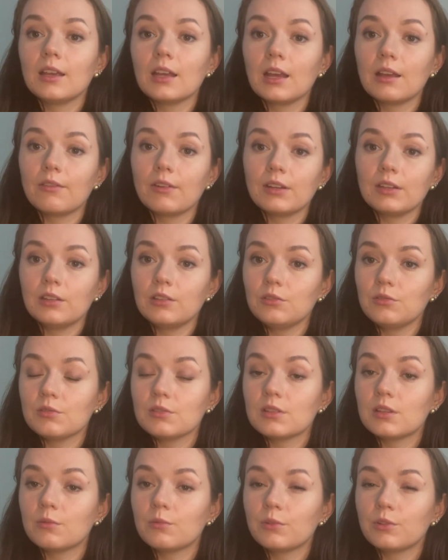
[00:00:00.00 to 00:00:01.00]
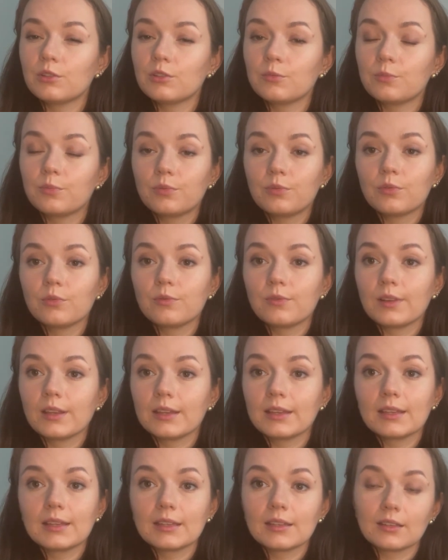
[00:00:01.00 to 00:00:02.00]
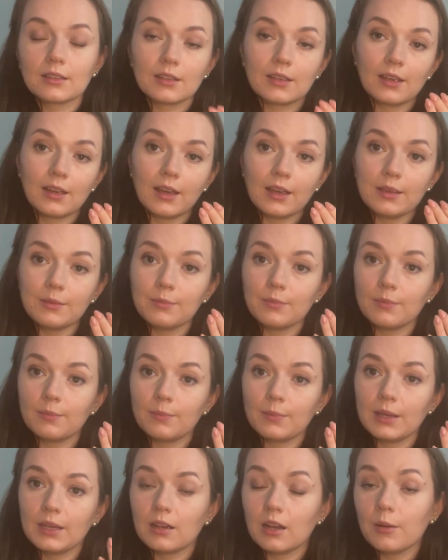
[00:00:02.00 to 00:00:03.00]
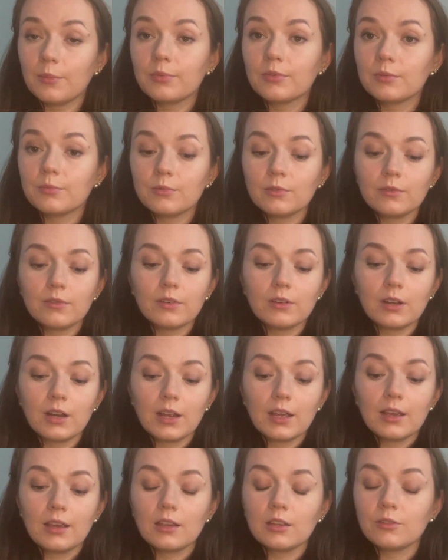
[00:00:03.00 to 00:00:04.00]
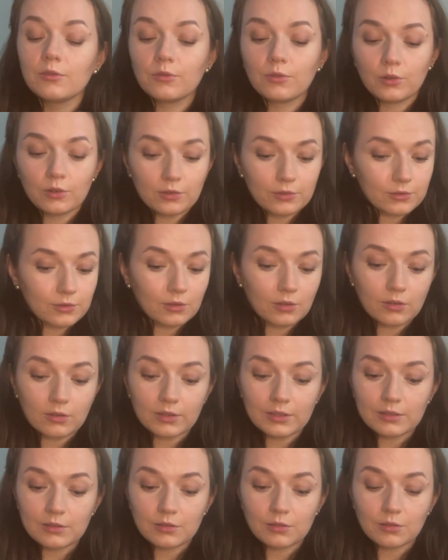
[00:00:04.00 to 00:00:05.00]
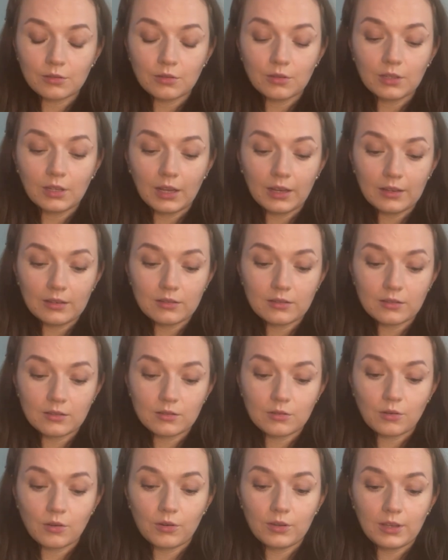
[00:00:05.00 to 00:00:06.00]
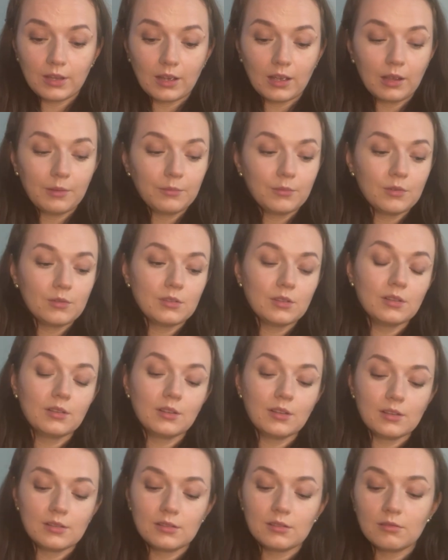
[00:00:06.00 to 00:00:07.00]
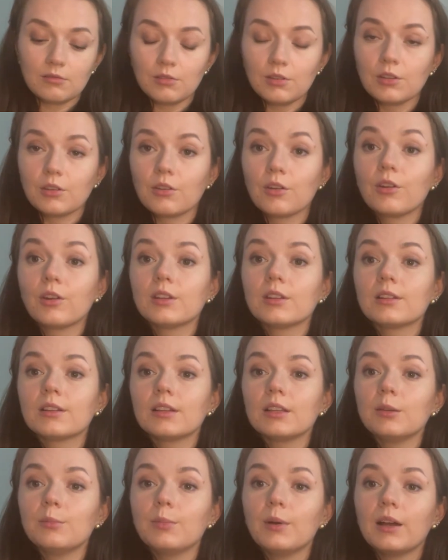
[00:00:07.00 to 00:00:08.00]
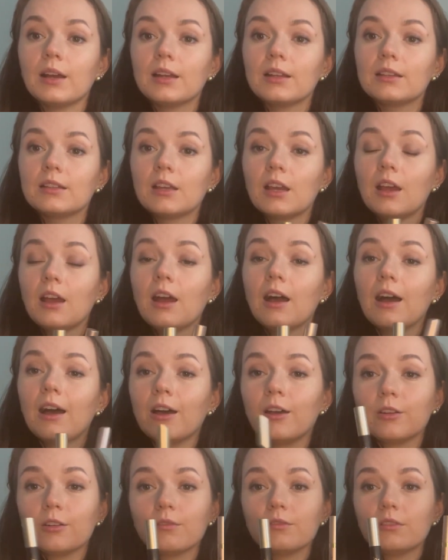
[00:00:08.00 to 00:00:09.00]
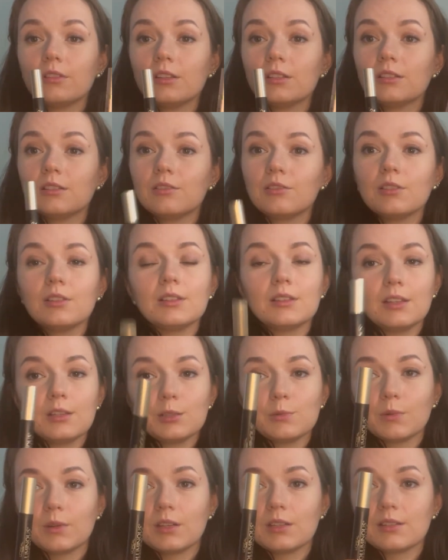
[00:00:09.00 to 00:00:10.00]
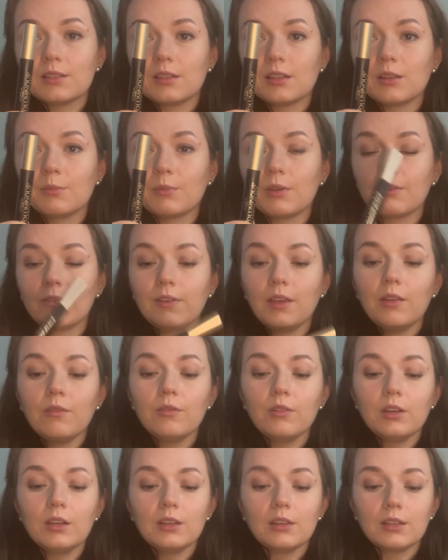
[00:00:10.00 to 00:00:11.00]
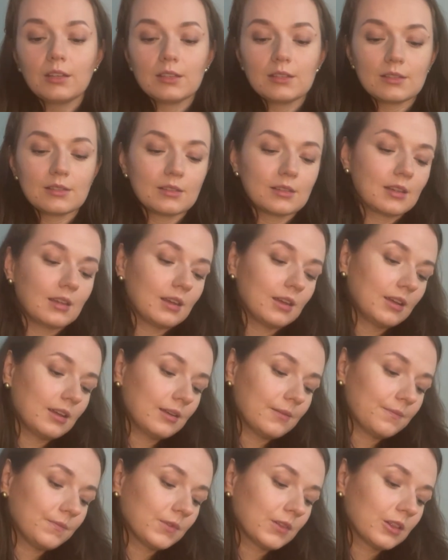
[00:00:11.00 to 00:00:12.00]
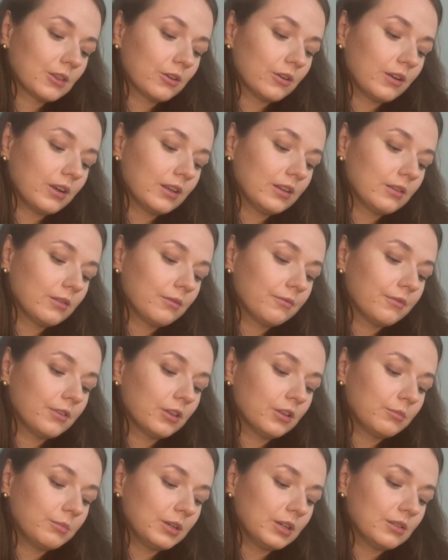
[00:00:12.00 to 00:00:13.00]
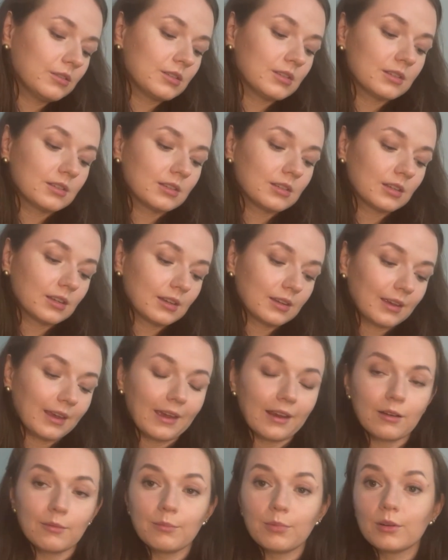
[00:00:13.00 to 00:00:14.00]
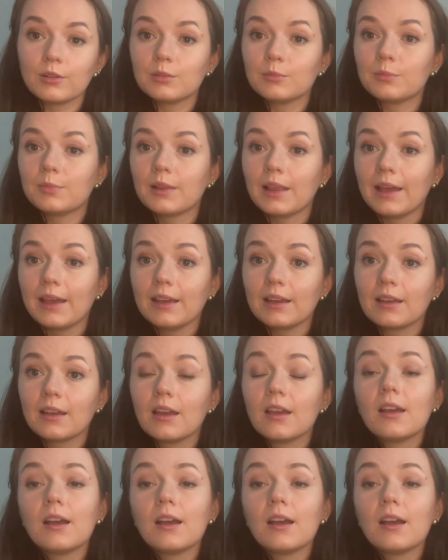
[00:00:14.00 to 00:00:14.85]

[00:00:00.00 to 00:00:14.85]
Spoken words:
when I use the waterproof like eye makeup remover, it also cleans so nice. So yeah, I'm using these 3 currently, but out of these 3, this one is still my favorite. It's L'Oreal Voluminous Carbon Black.